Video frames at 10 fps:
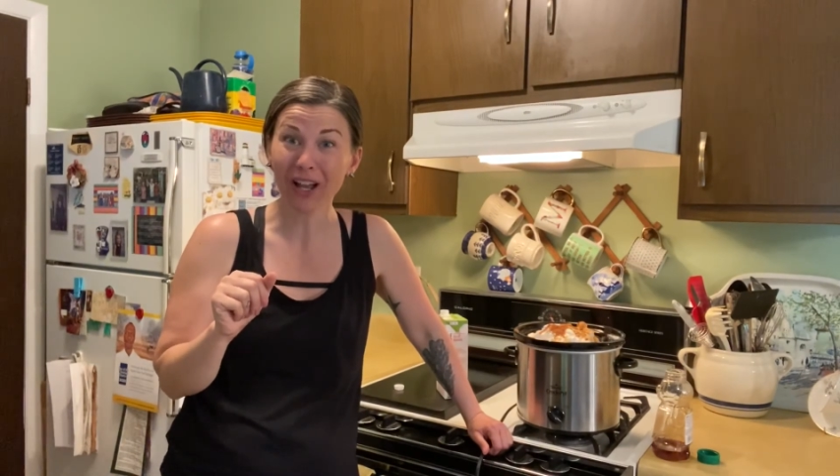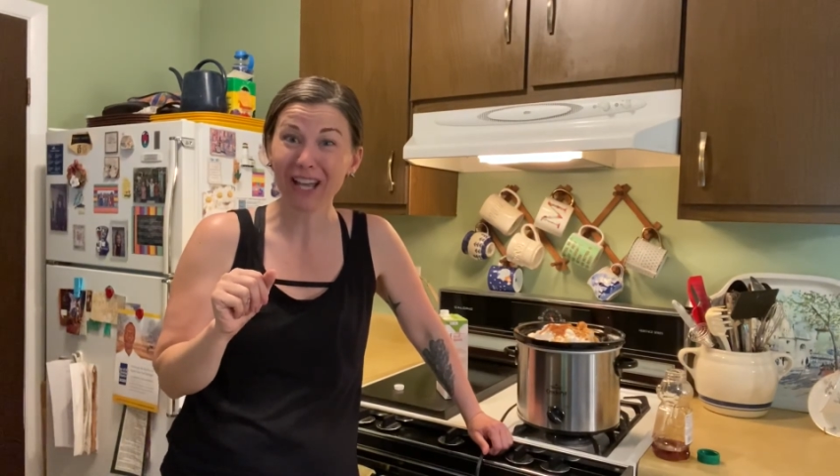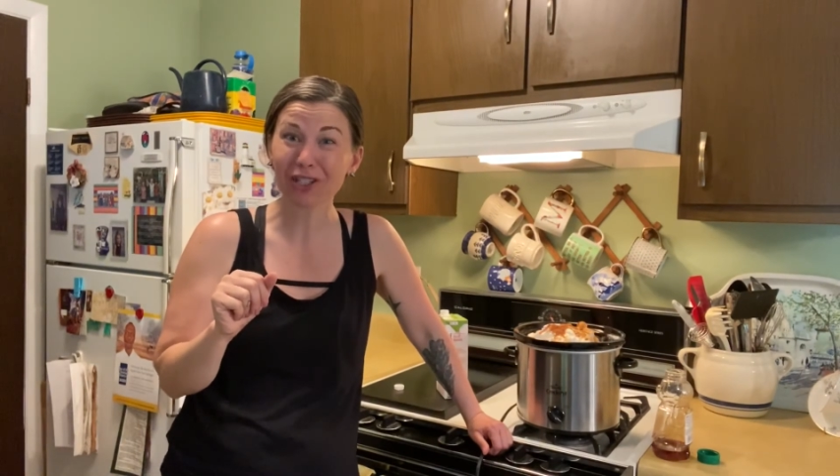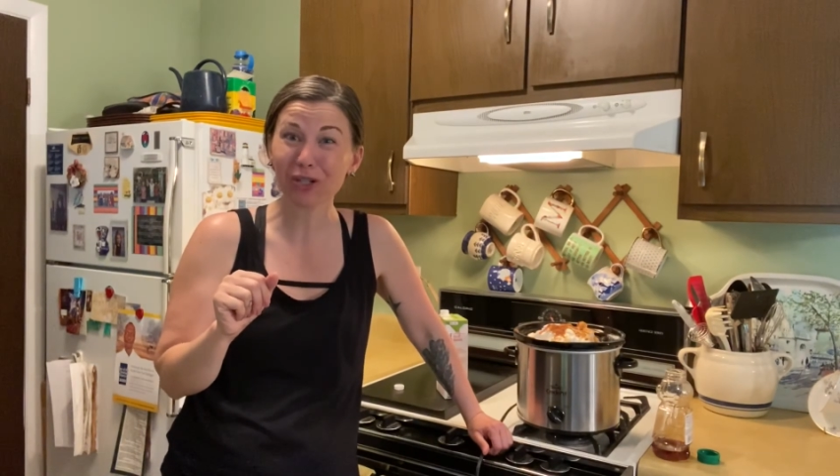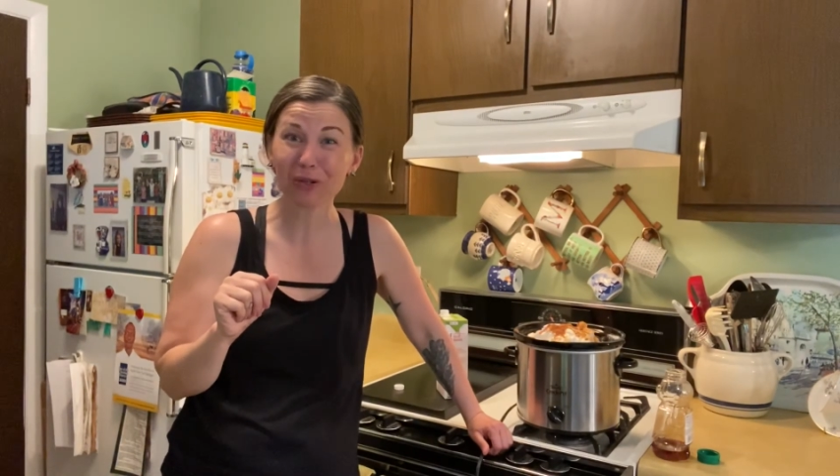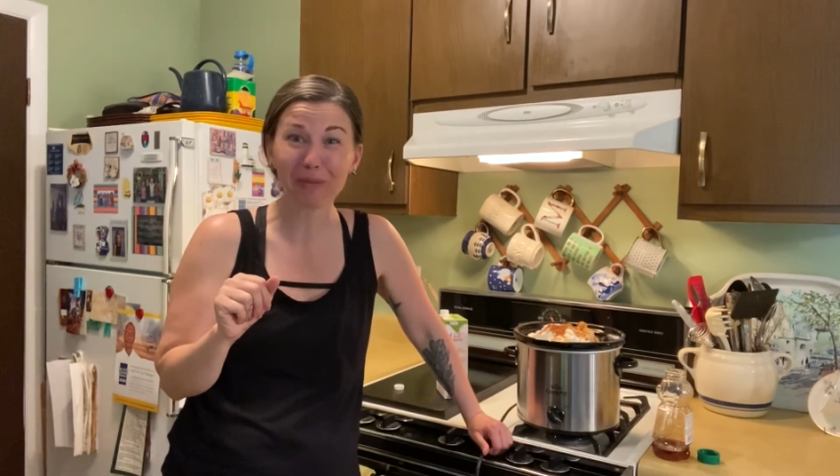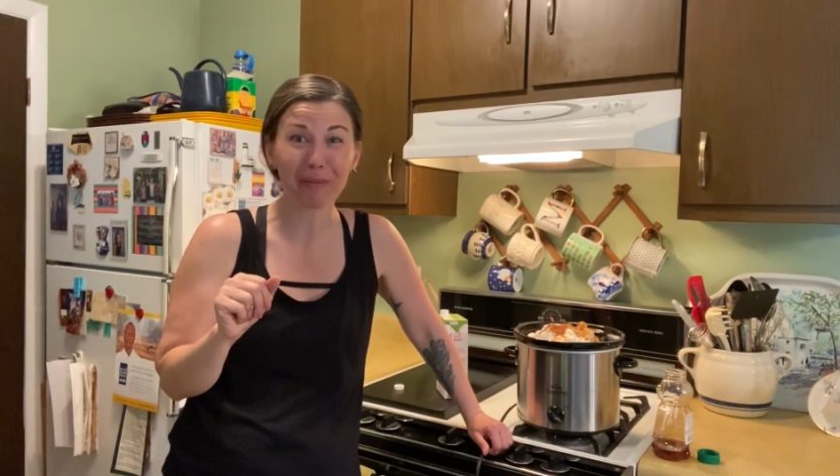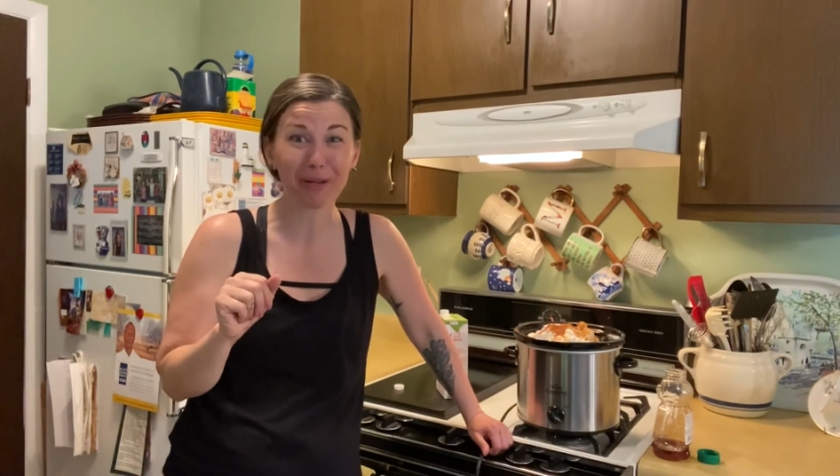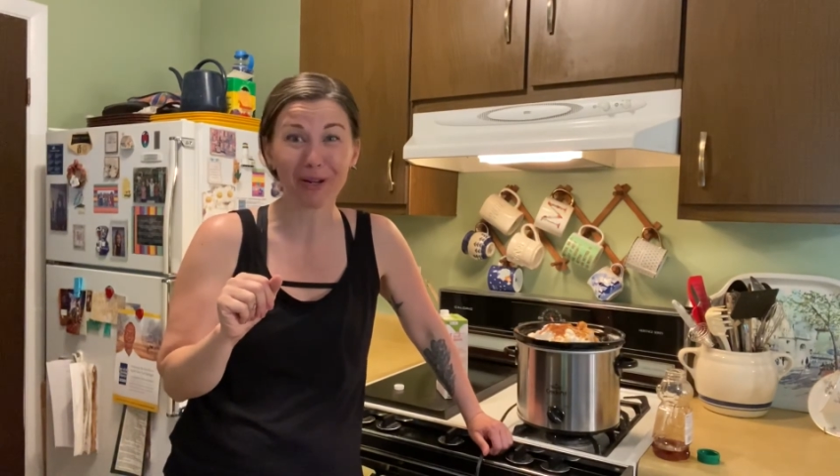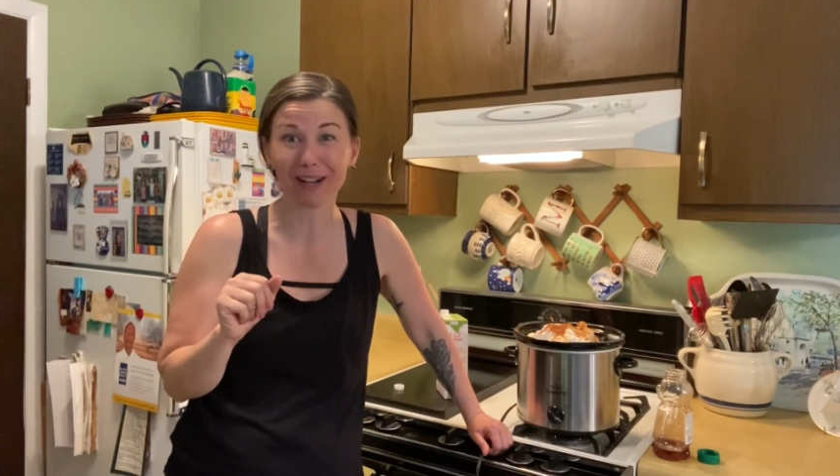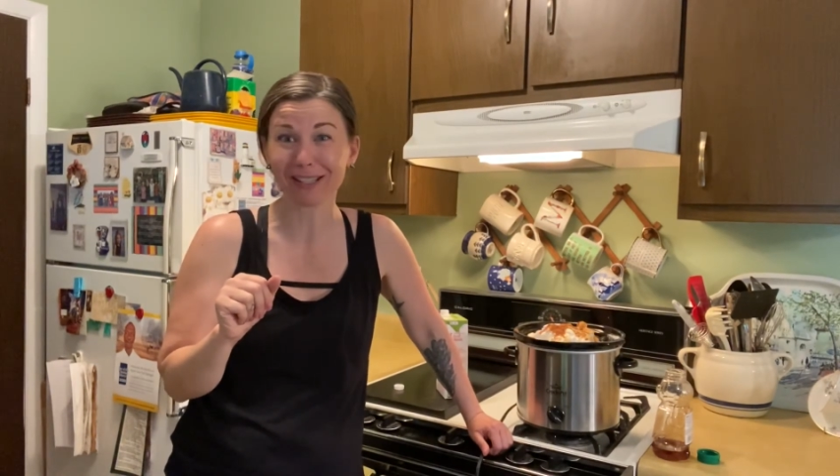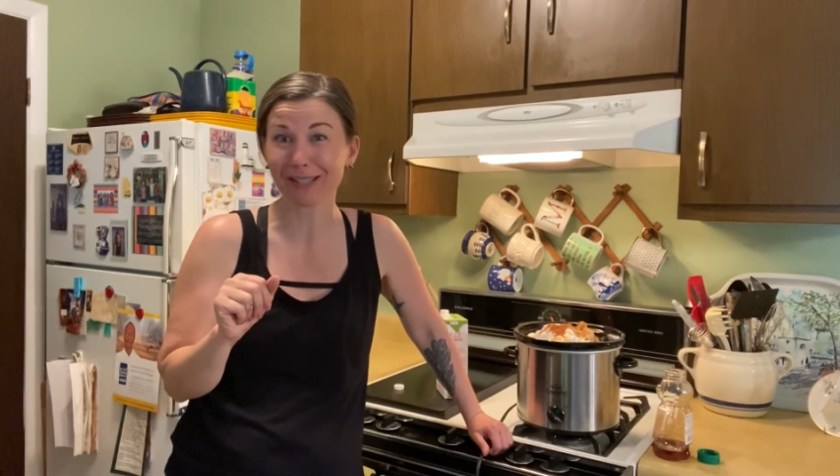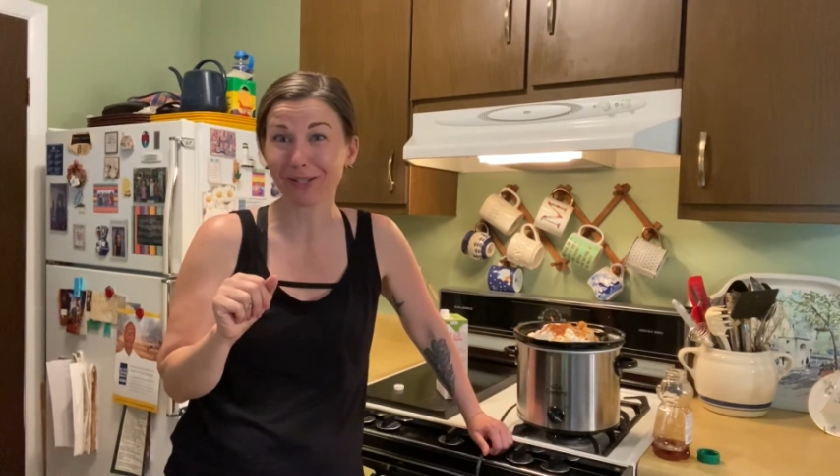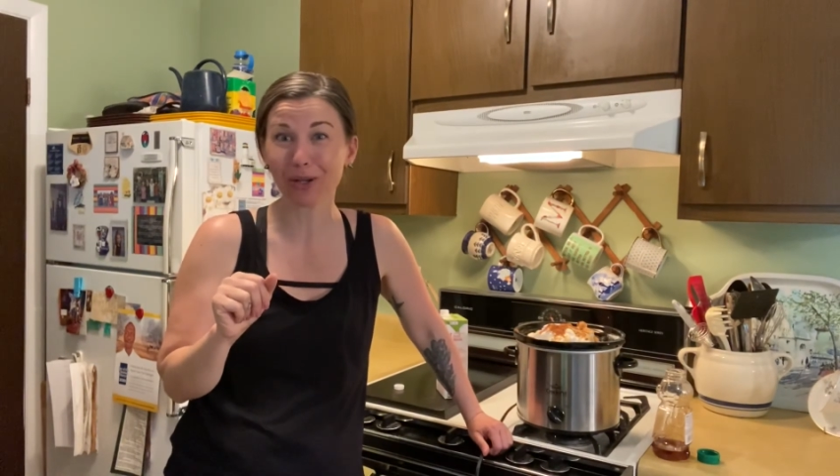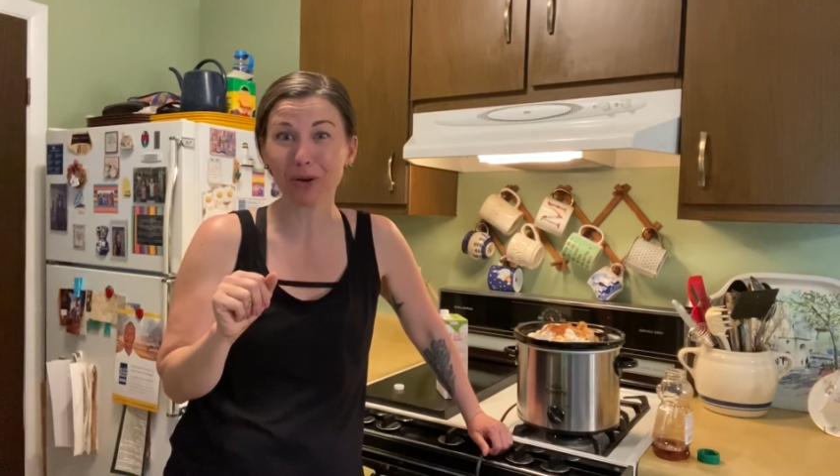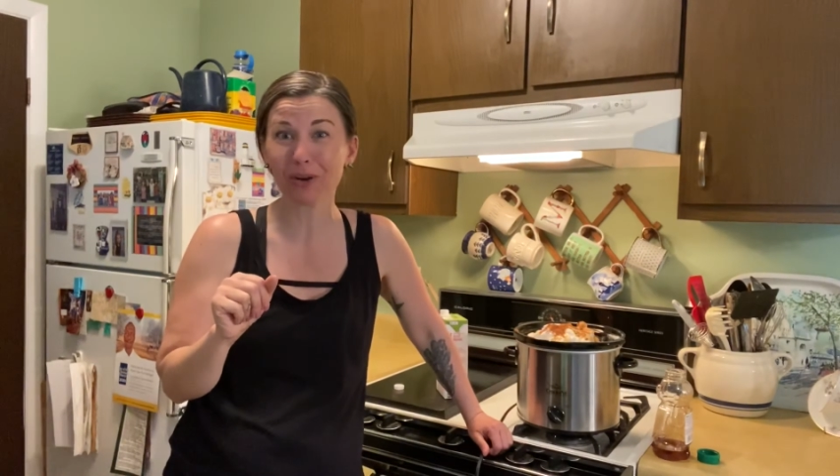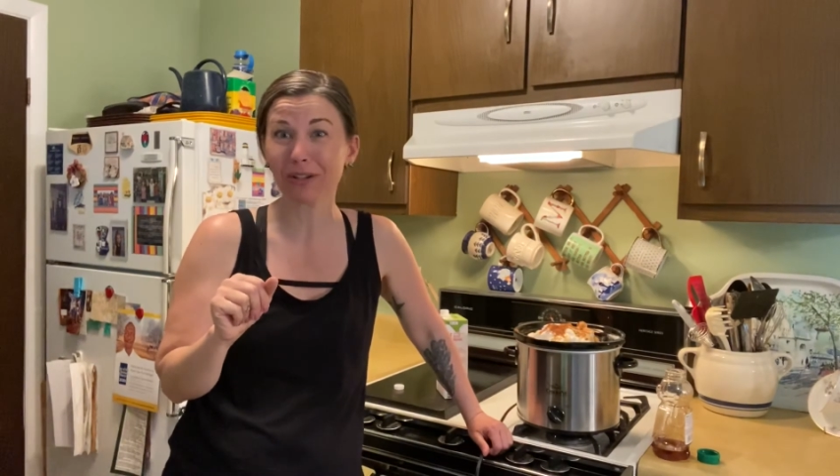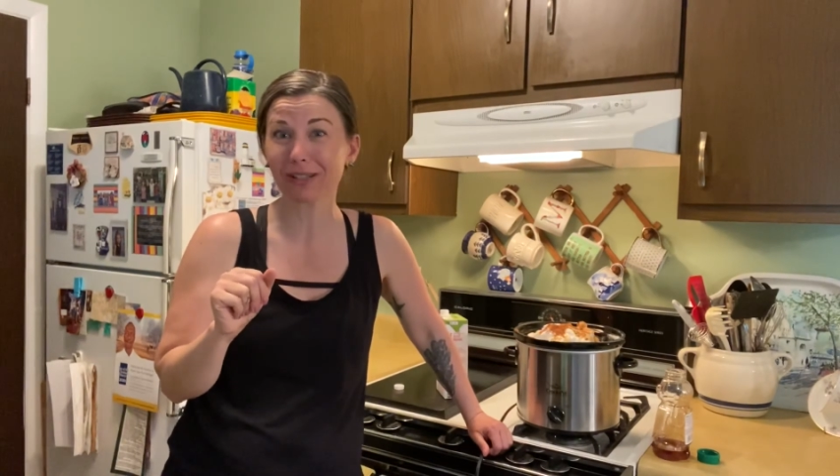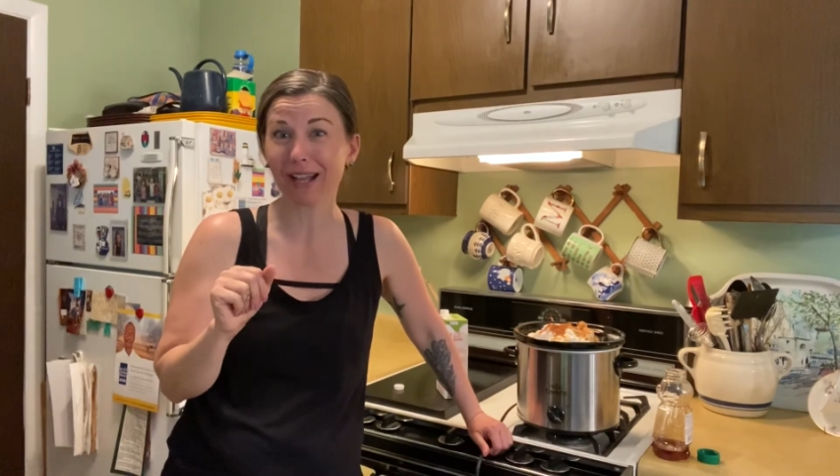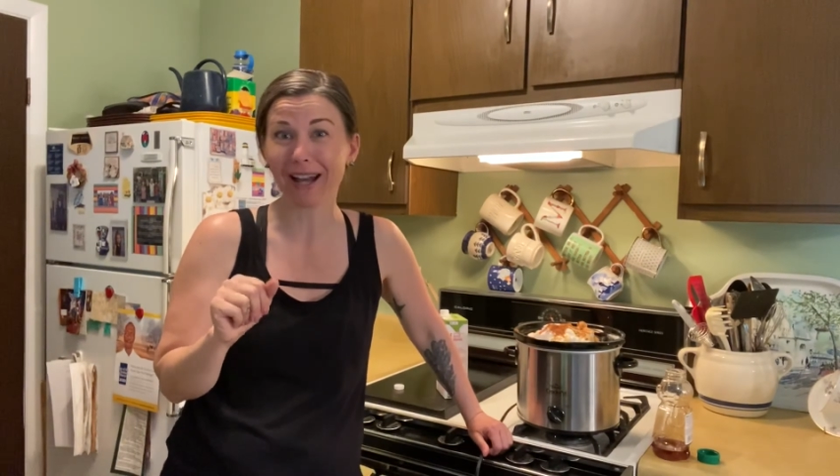Just remember, you guys, A Single
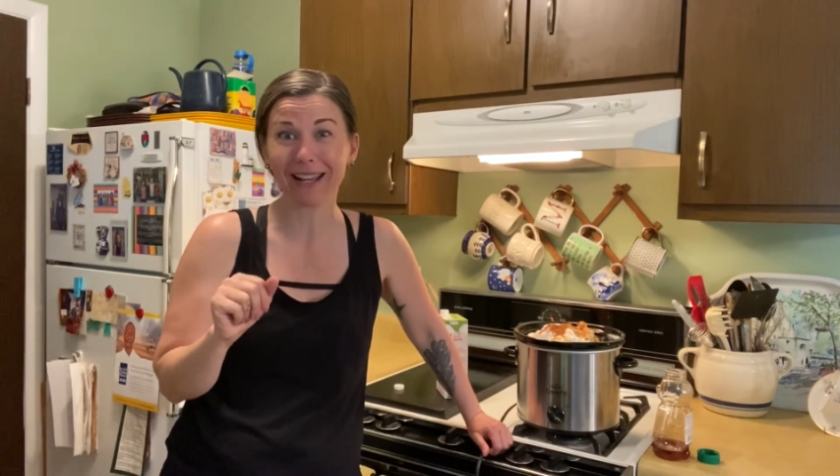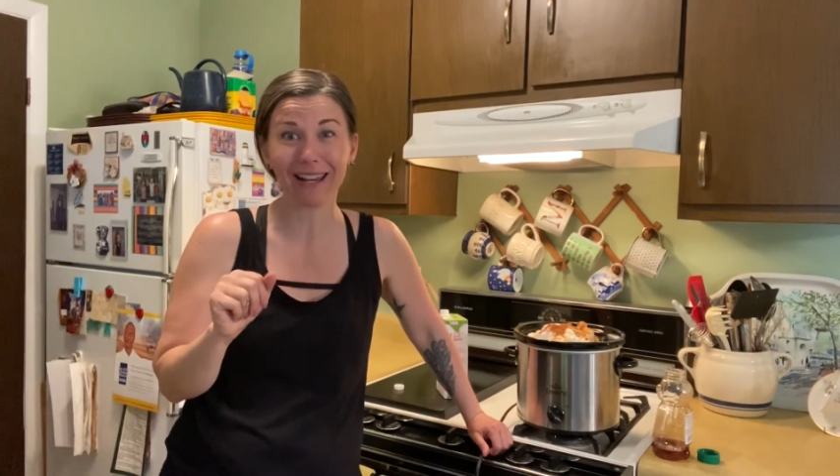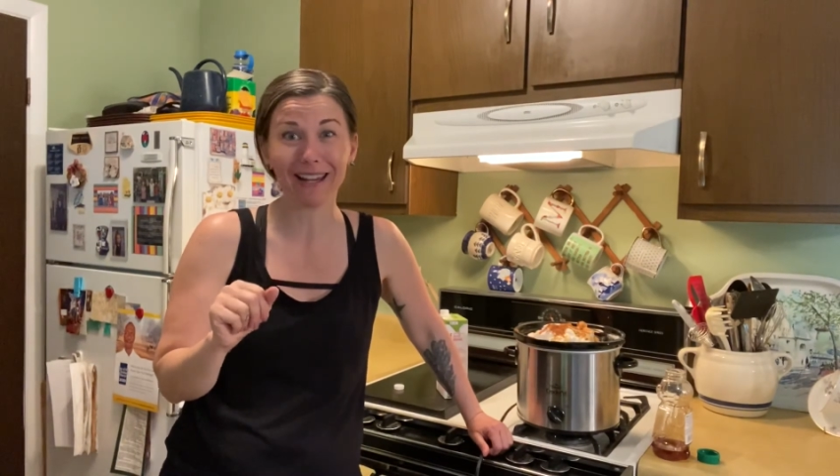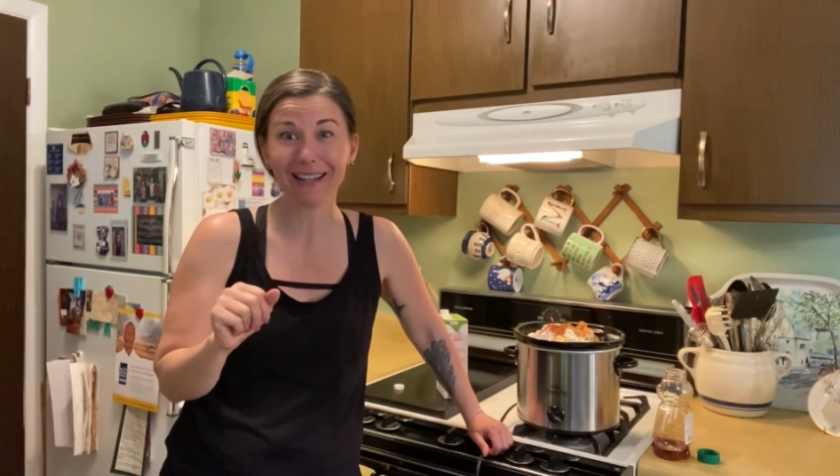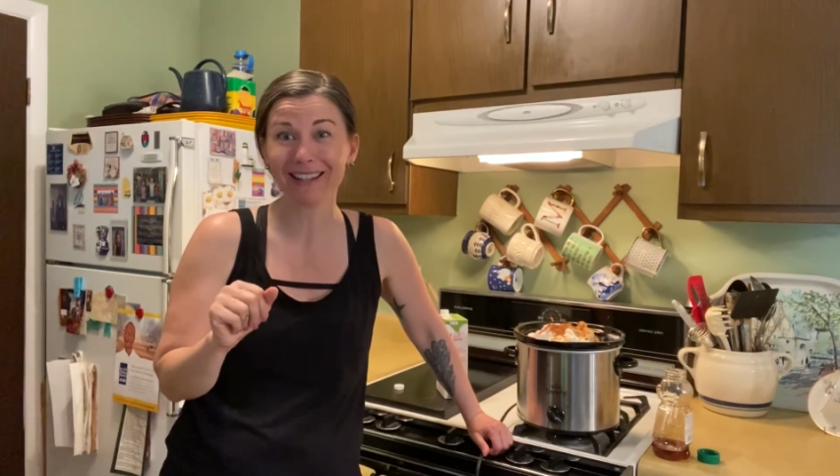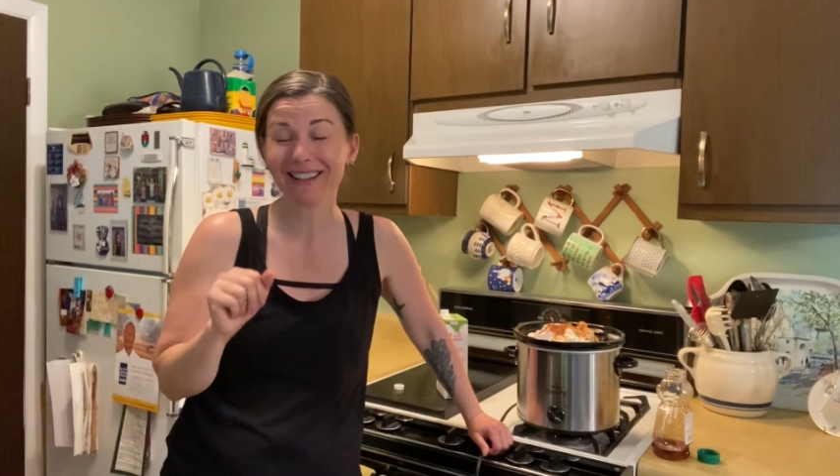Girl's Gotta Eat